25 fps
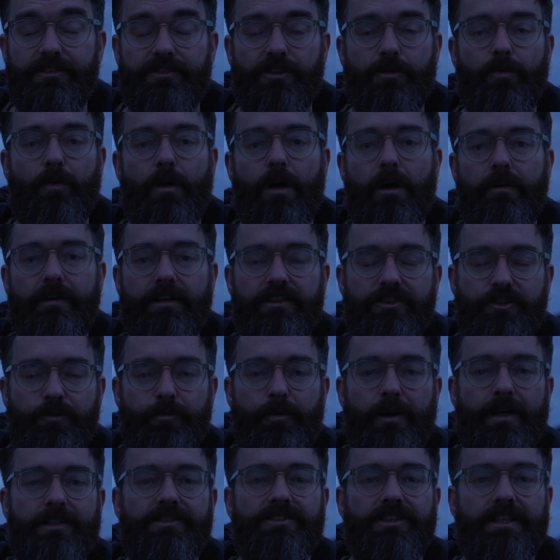as it were,
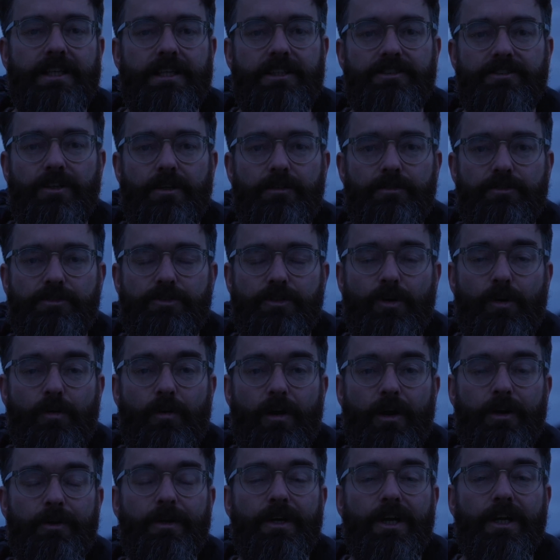expressing his own
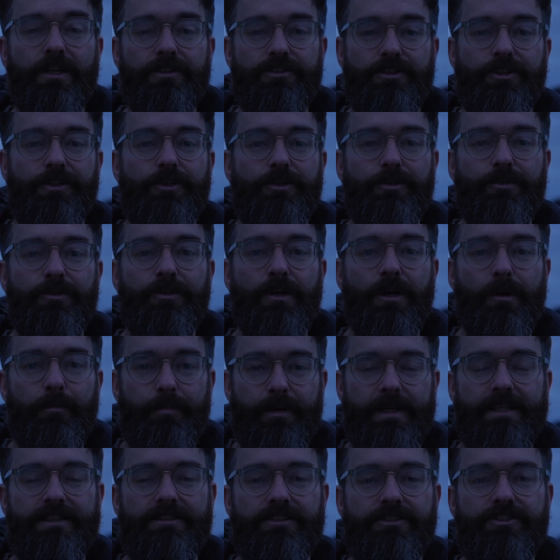sorrow to
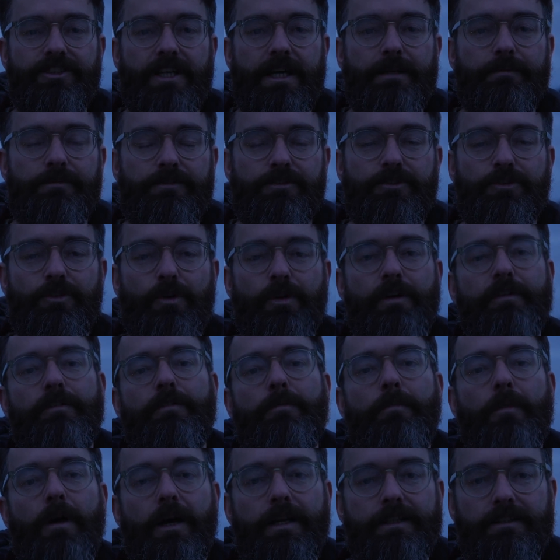Peter, James and John, it
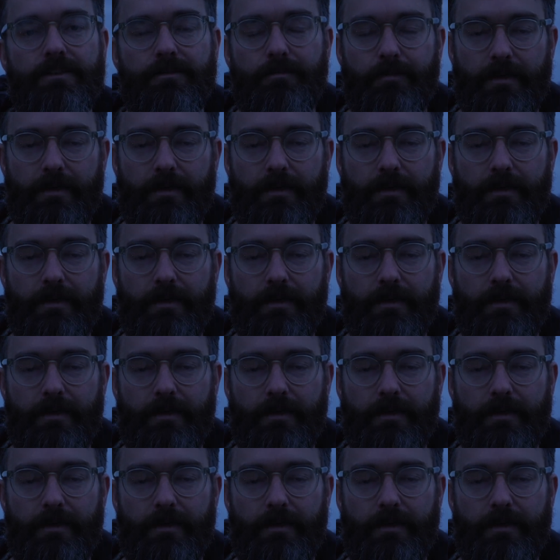reminded